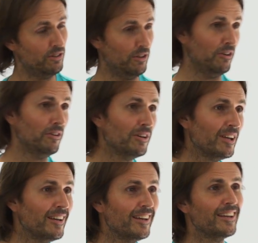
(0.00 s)
No,
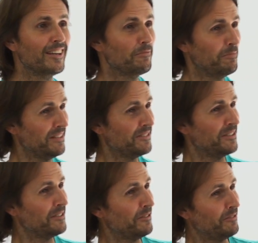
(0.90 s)
it means
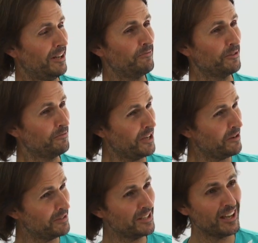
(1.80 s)
that you love your
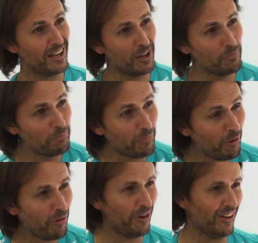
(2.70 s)
family
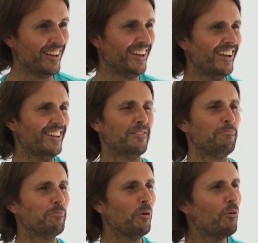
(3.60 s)
more. The
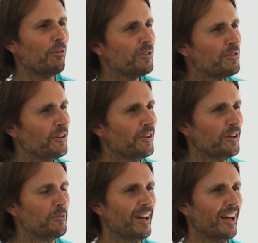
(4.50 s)
more you
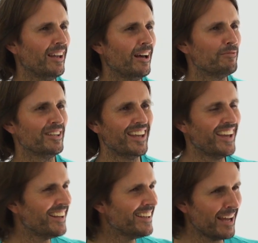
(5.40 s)
learn about love in
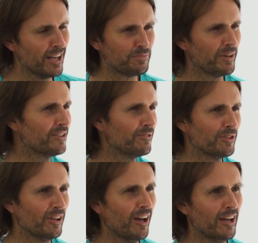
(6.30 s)
any aspect of
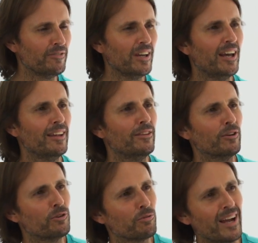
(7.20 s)
your life,
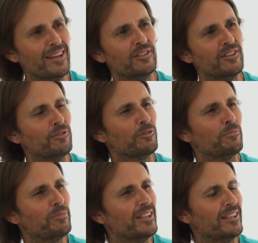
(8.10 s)
the greater
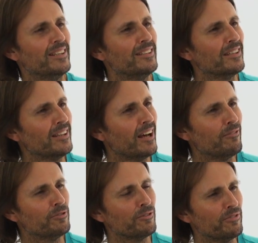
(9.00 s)
your ability to
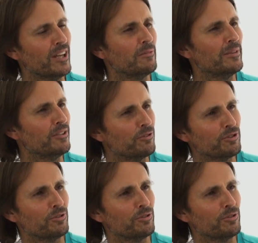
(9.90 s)
love your family, your